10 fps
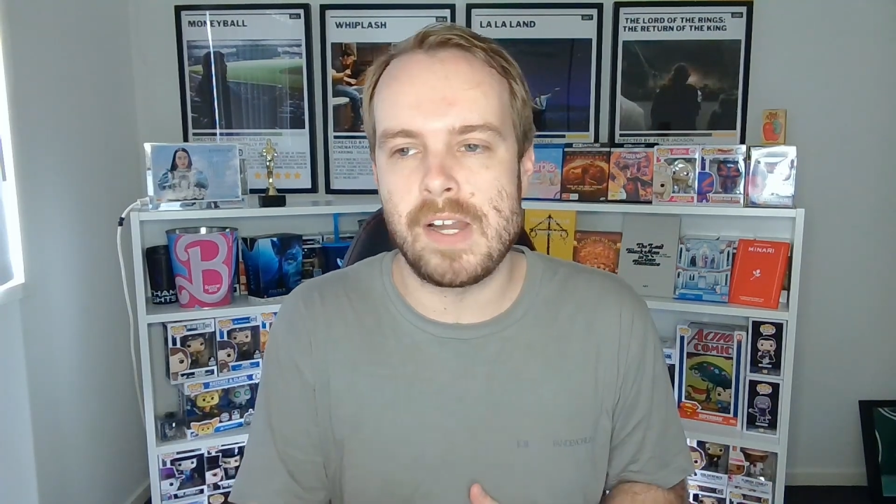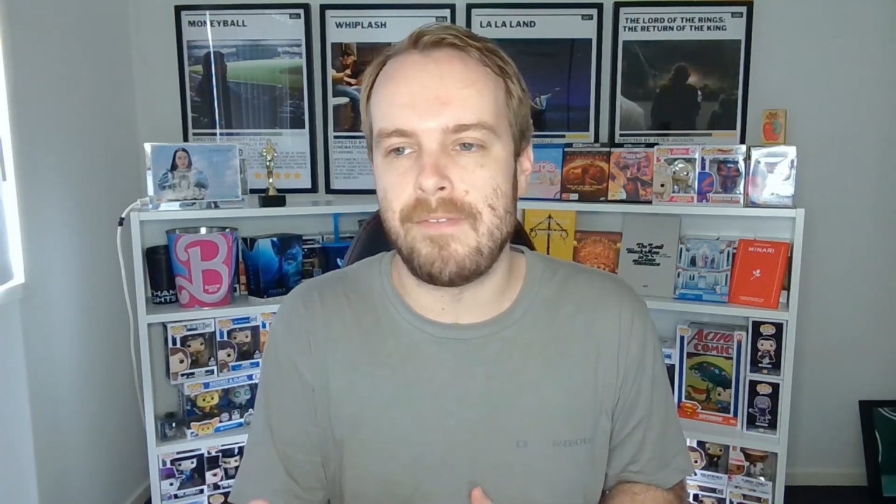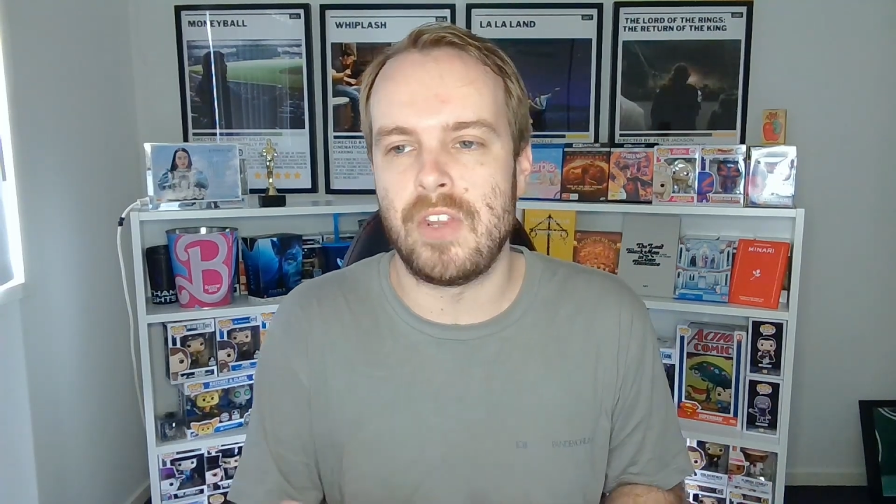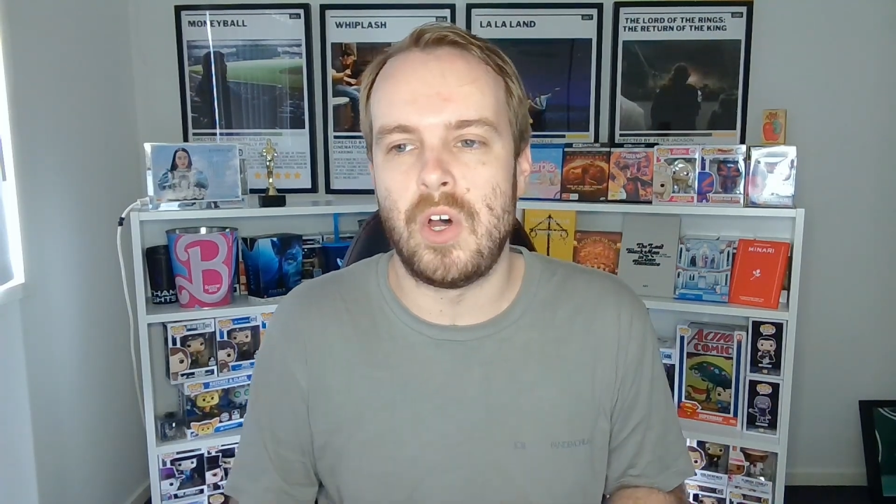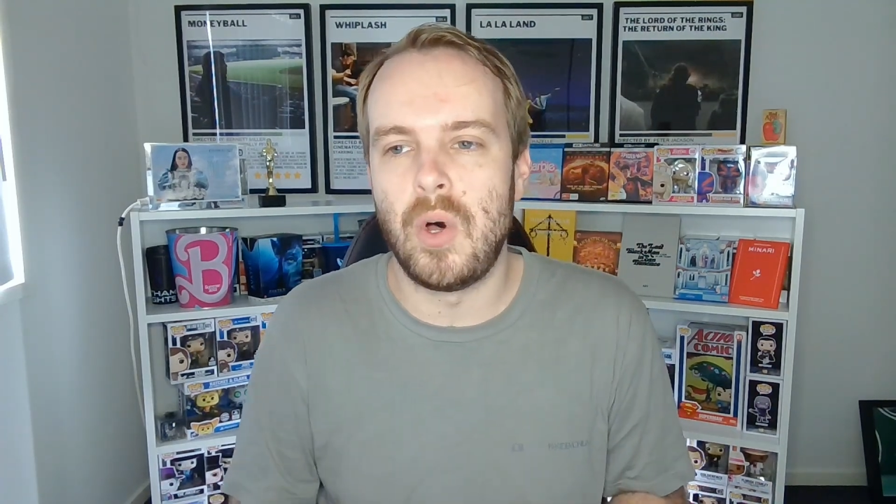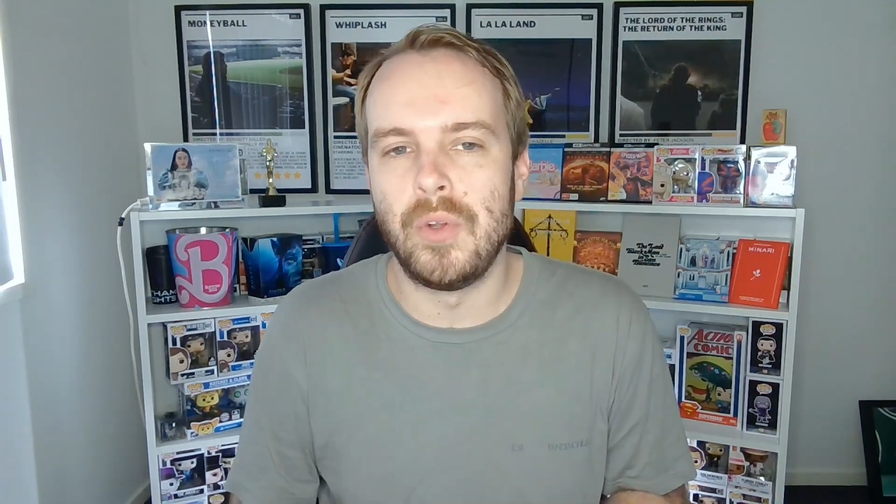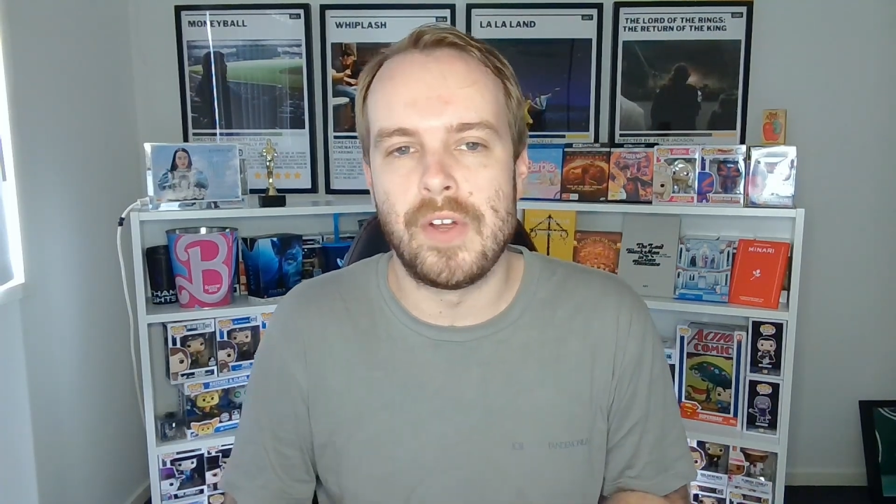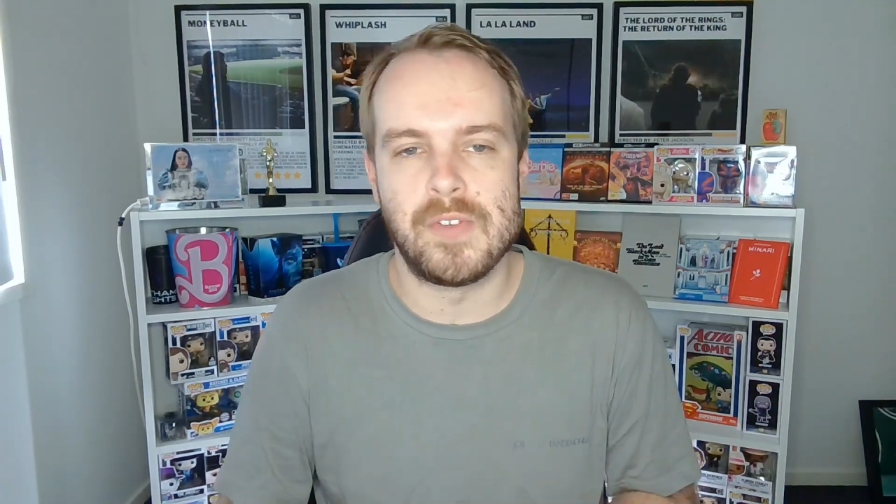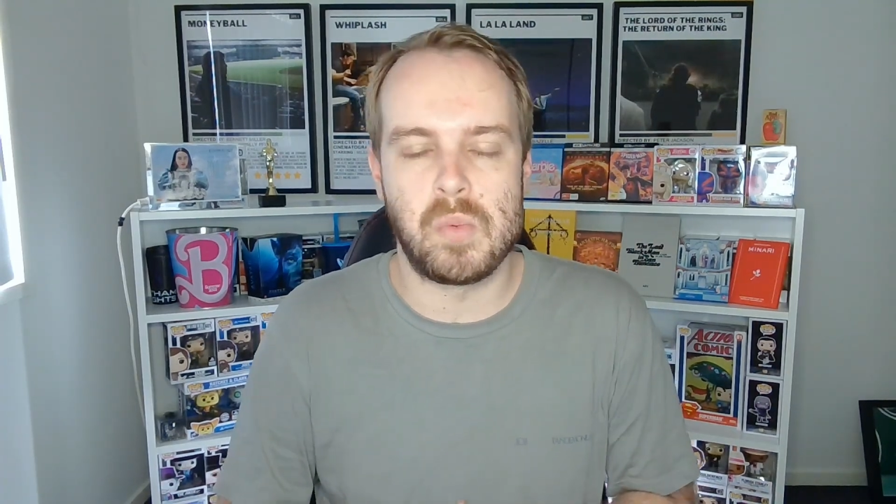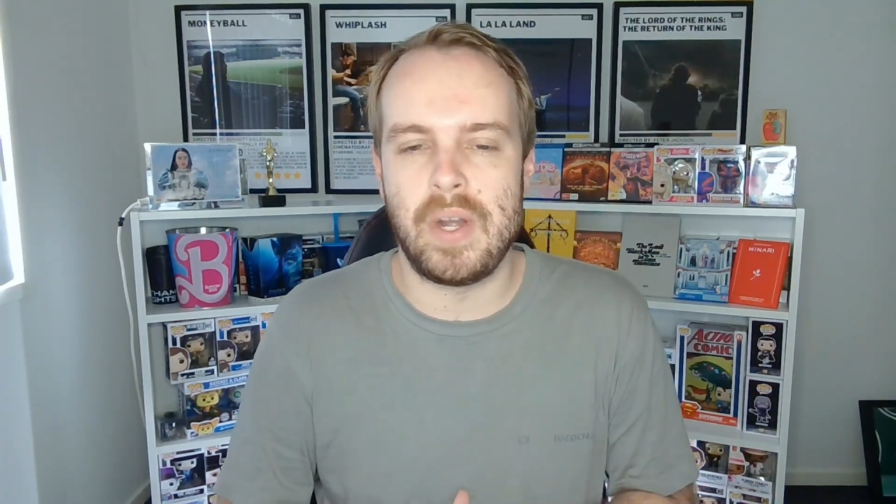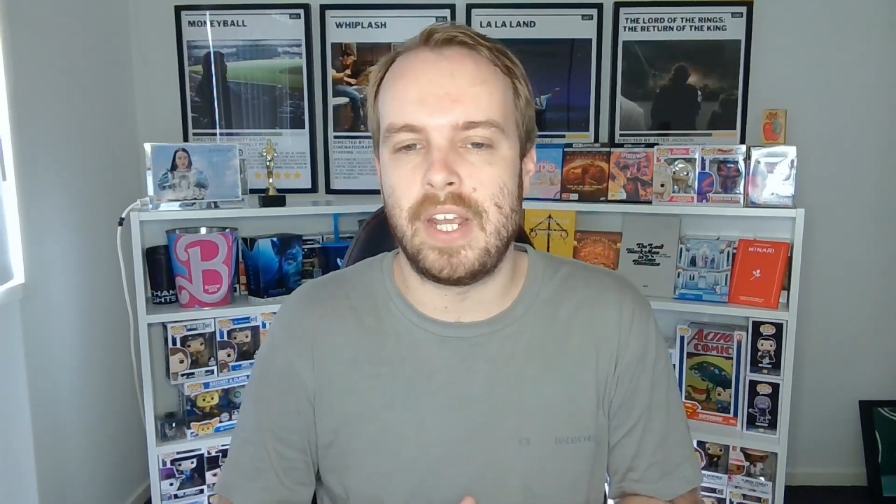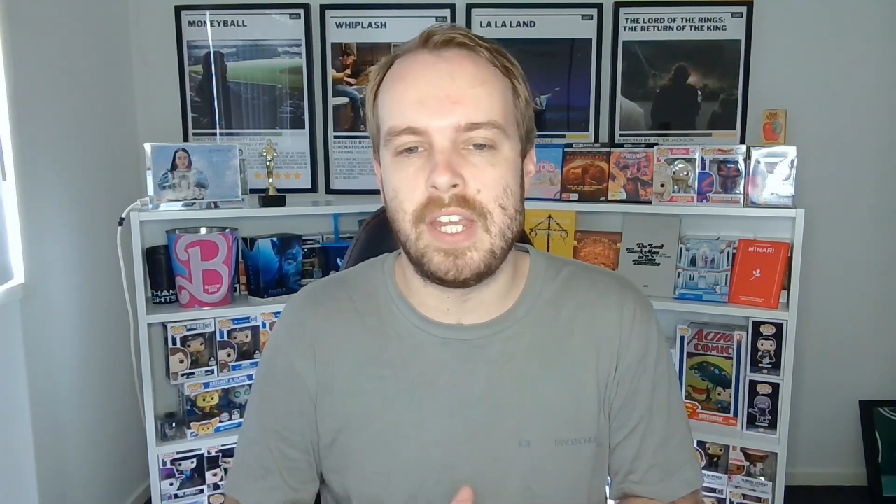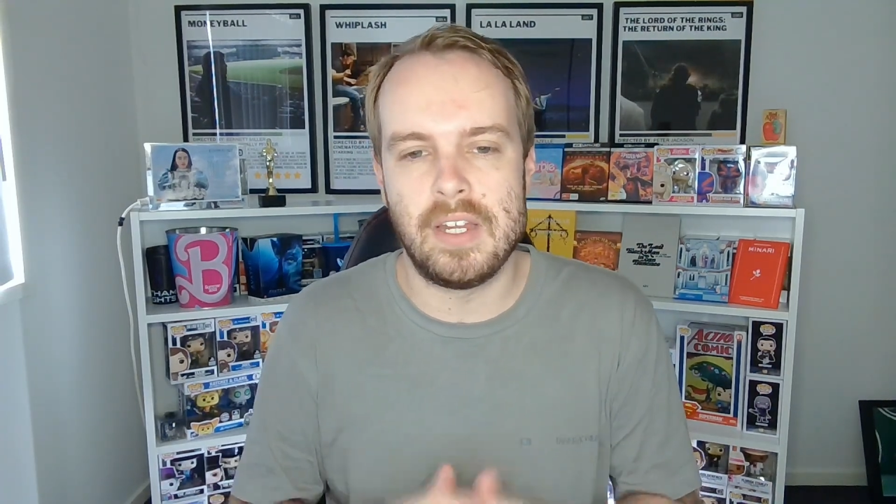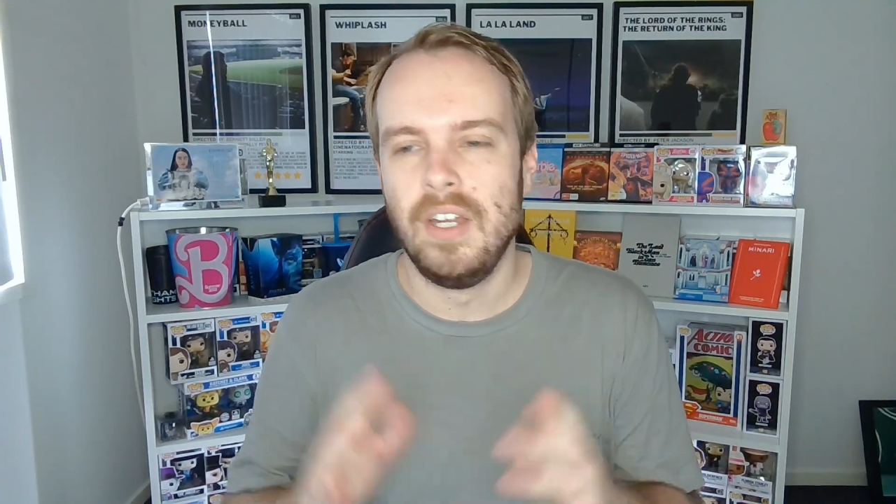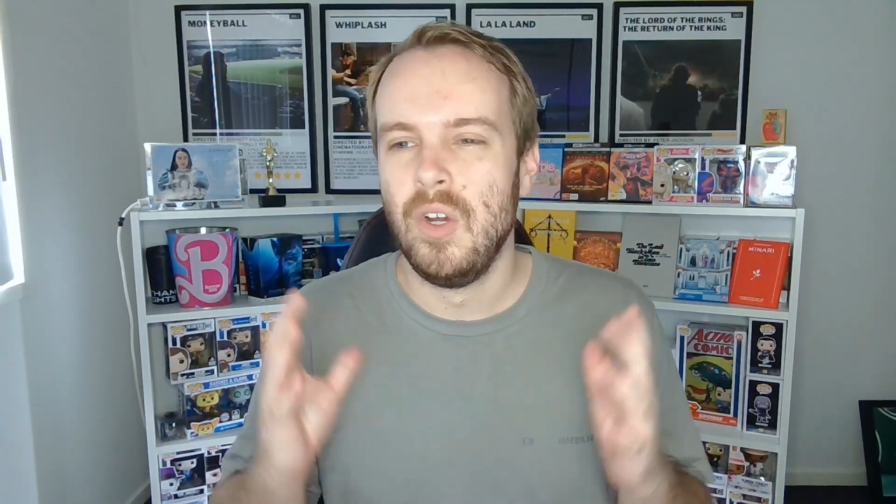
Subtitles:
for The Holdovers winning here,